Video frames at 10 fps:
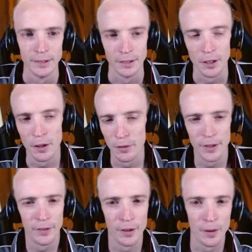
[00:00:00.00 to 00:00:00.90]
Don't know if
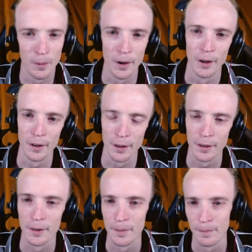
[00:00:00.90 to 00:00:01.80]
this is going to work,
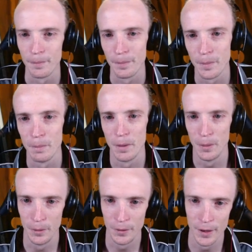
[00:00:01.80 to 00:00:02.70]
but
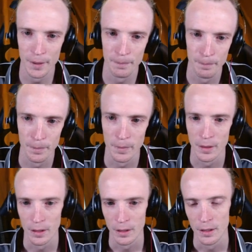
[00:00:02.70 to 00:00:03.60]
we'll see.
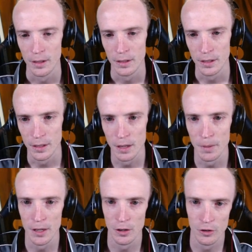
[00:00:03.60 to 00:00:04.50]
So this is going to
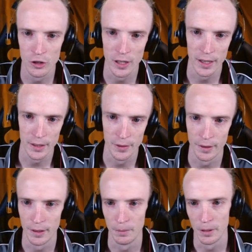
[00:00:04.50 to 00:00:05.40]
be a non-GX
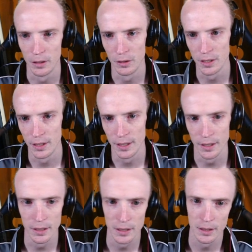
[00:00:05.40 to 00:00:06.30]
variant by the looks of
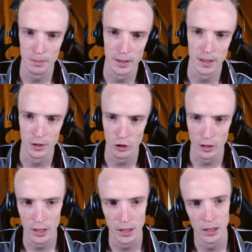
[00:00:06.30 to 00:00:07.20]
things,
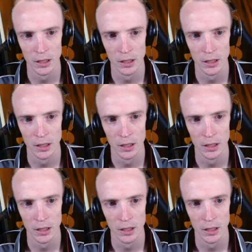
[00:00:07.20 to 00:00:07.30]
potentially.